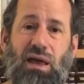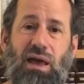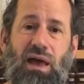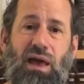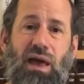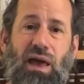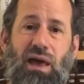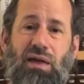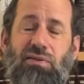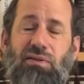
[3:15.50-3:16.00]

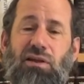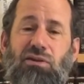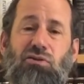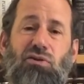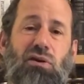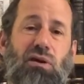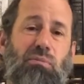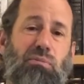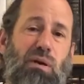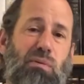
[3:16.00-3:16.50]
And they
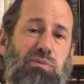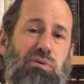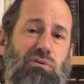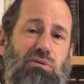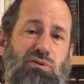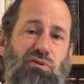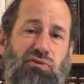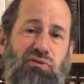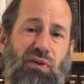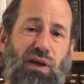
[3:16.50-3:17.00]
took a
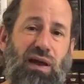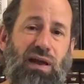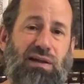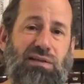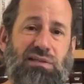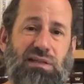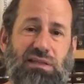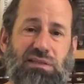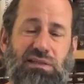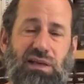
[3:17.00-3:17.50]
biblical phrase
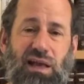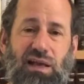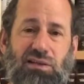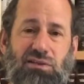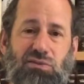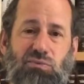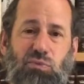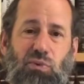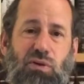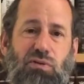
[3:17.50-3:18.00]
that
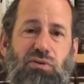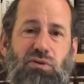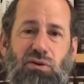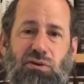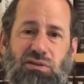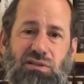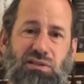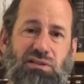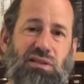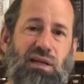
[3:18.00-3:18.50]
says, with your
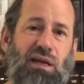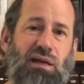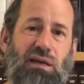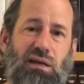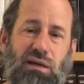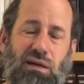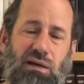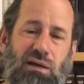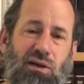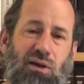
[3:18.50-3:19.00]
stick,
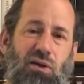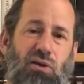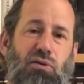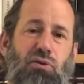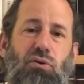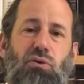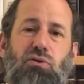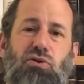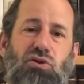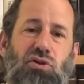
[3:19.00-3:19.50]

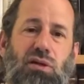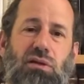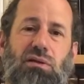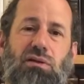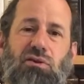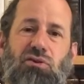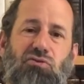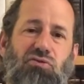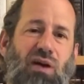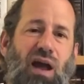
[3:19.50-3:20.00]
you
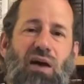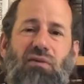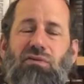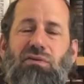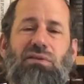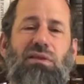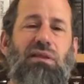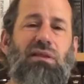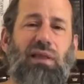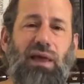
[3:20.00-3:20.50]
should travel
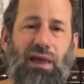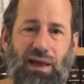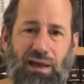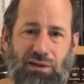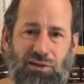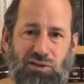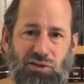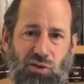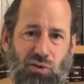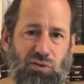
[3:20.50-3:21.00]
the land,
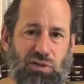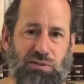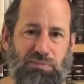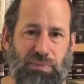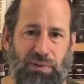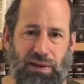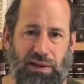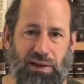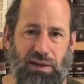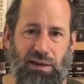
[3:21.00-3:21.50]
so to
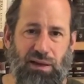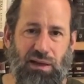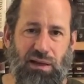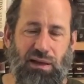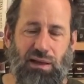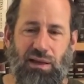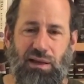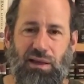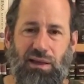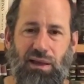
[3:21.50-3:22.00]
speak.
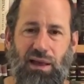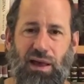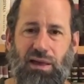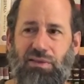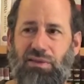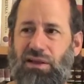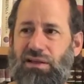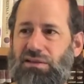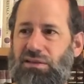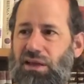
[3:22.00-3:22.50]
And
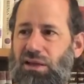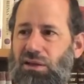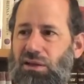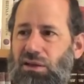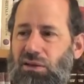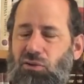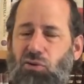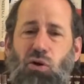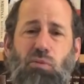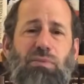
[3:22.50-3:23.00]
they said,
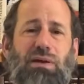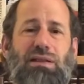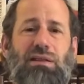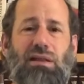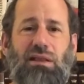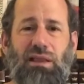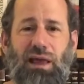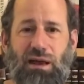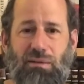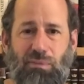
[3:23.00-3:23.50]
Kum
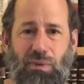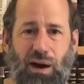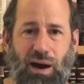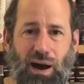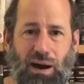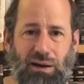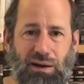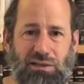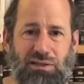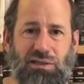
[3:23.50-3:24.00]
hitalech
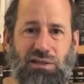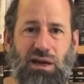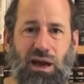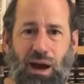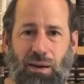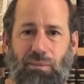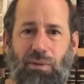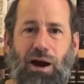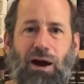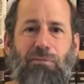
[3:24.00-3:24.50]
ba'aretz,
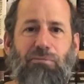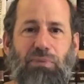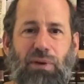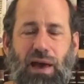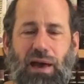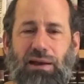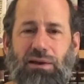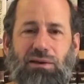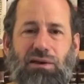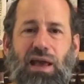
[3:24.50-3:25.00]
come up
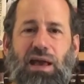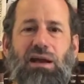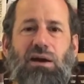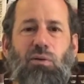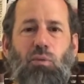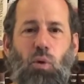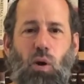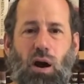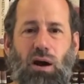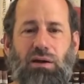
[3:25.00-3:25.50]
and take a
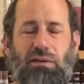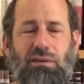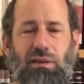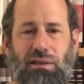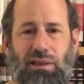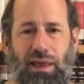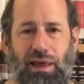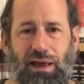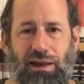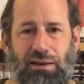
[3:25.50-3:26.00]
walk in the
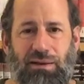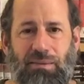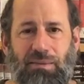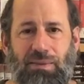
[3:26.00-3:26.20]
land.